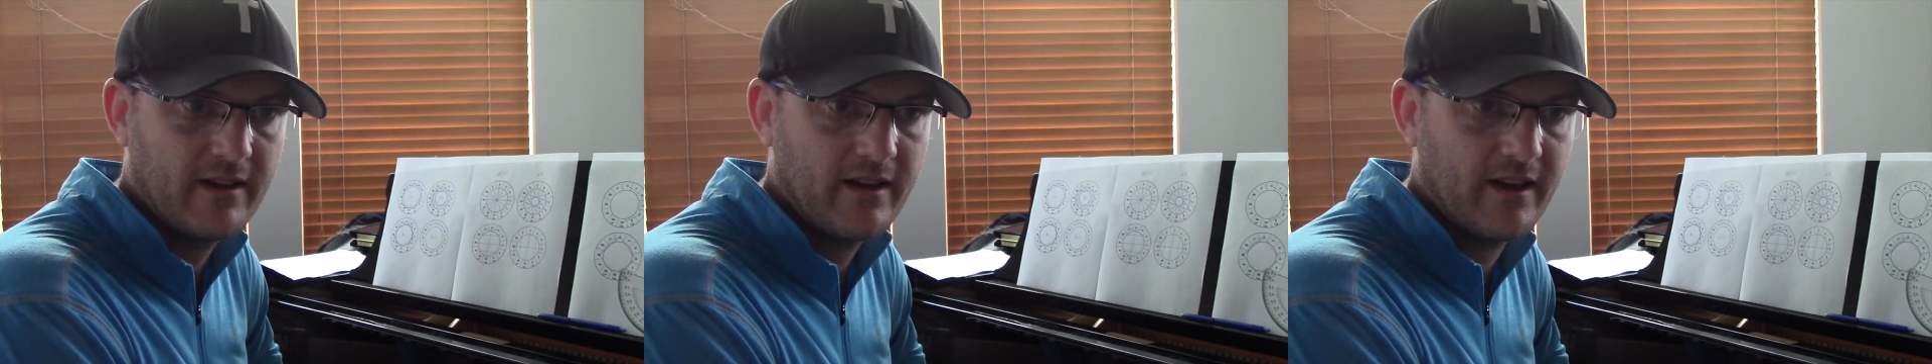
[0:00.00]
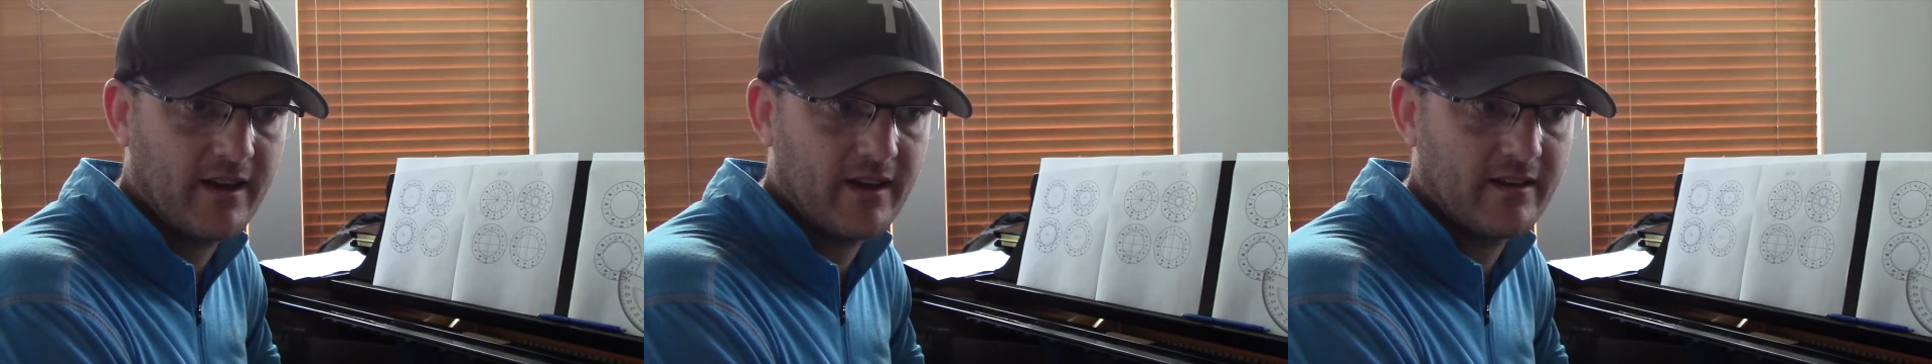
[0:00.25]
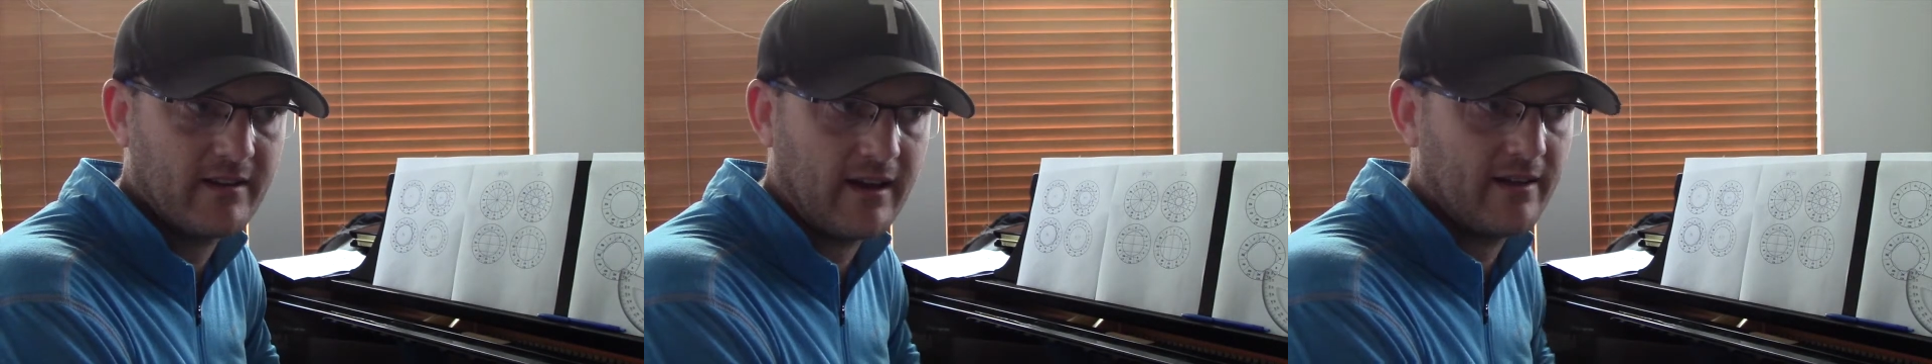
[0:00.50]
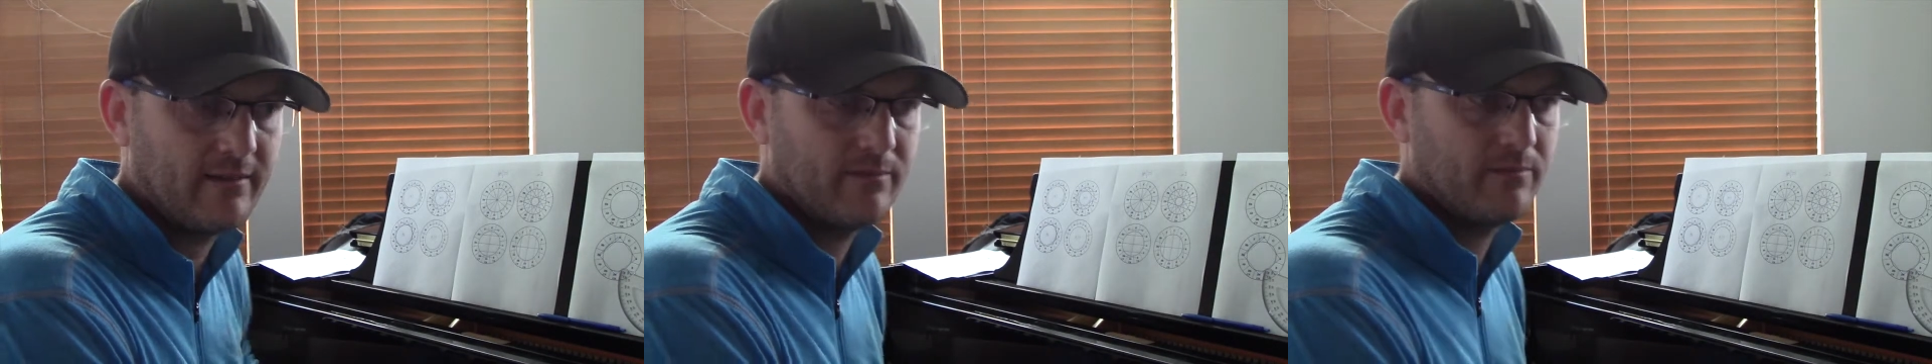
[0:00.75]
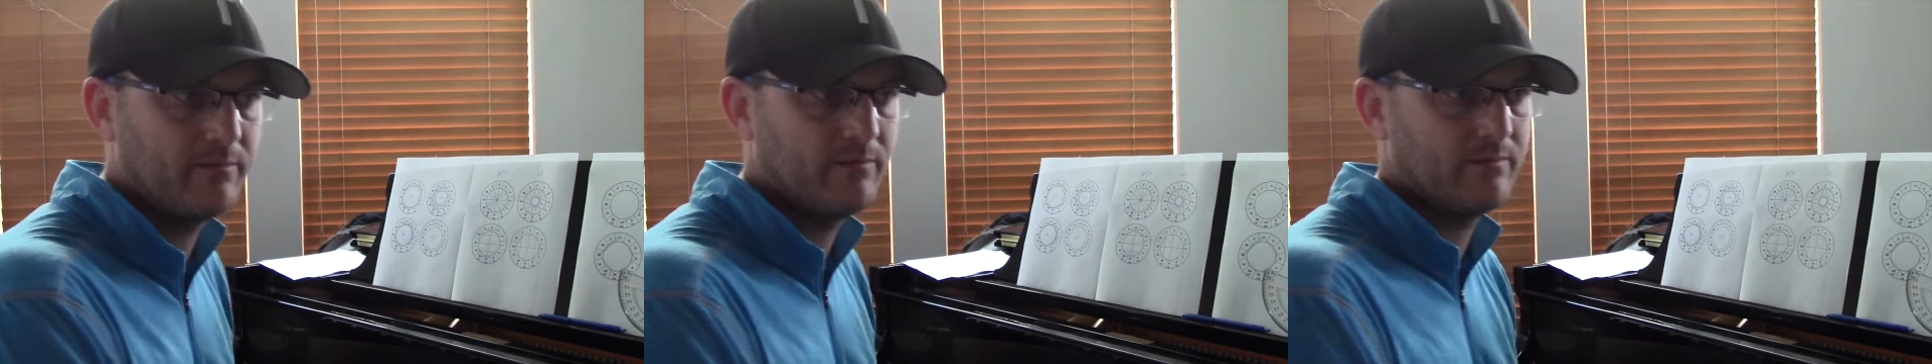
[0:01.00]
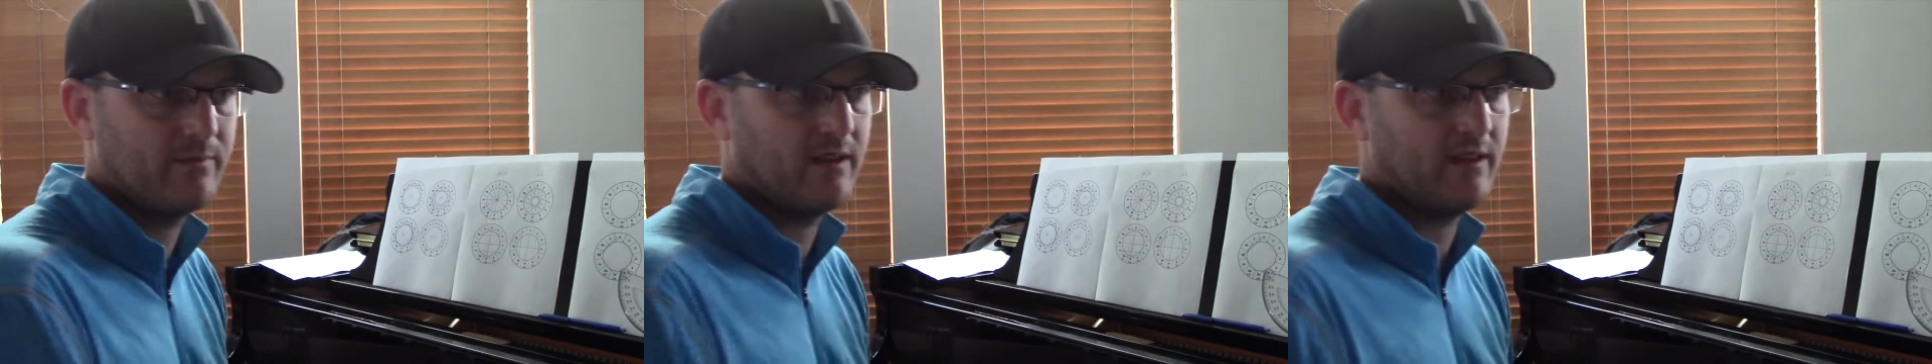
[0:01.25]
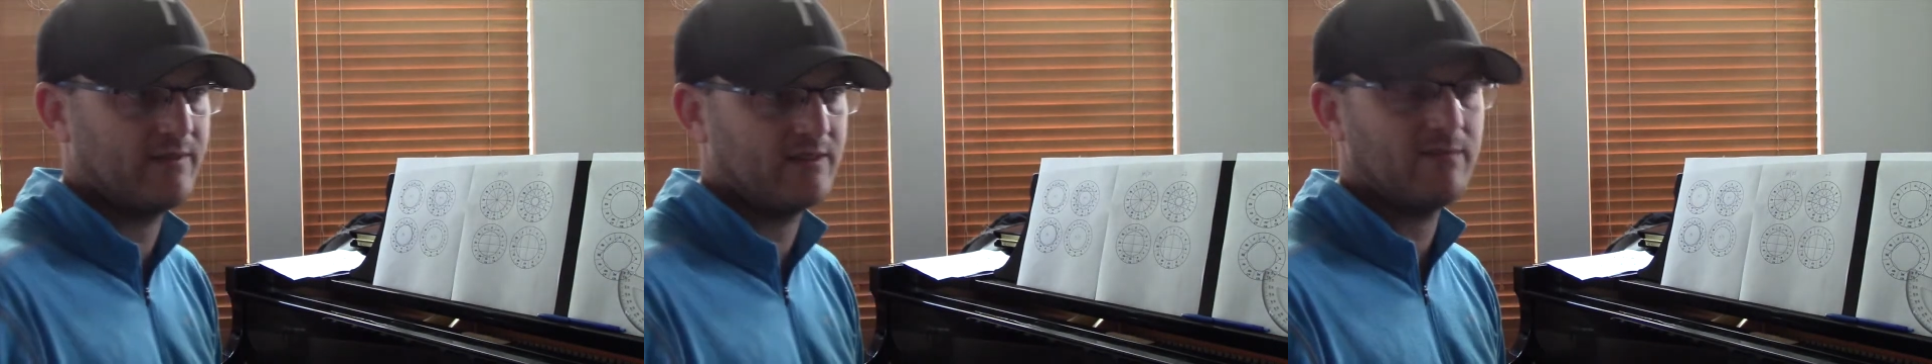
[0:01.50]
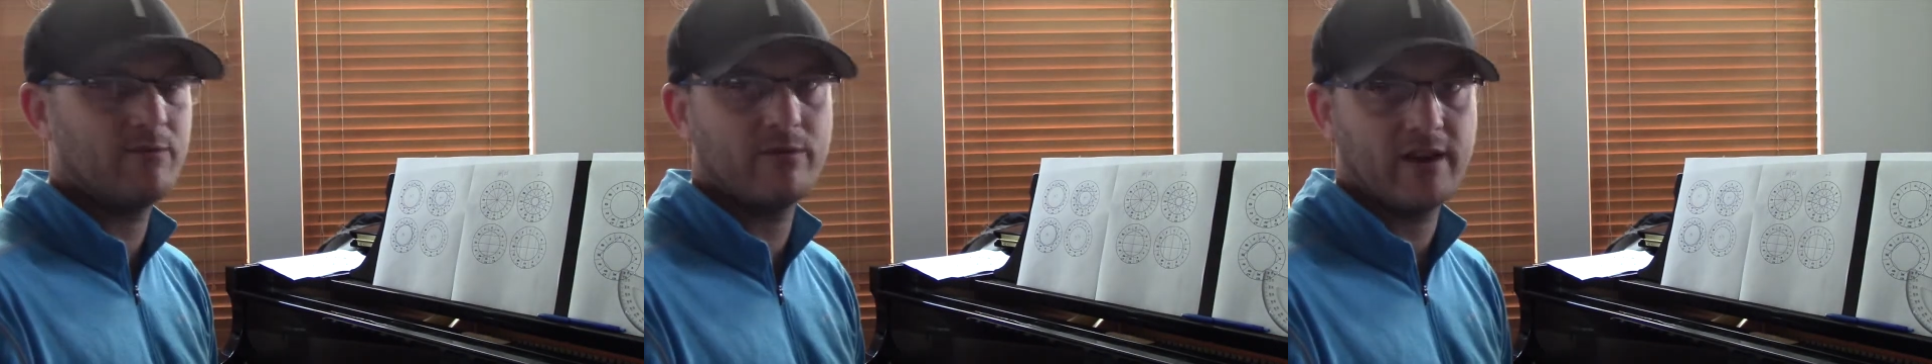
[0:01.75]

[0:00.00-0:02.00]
And if someone